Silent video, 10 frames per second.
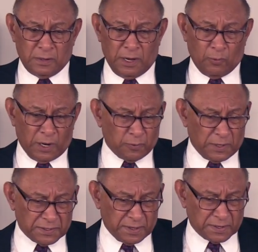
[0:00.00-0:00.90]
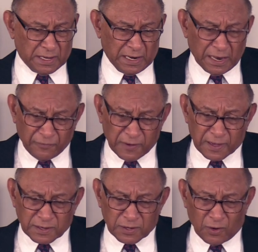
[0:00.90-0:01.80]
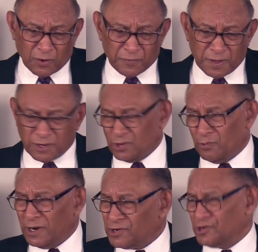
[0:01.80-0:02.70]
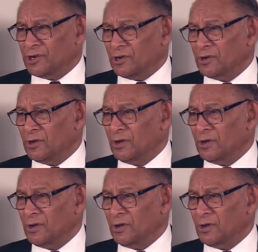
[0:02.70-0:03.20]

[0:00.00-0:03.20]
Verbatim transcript: And what was the significance of his question?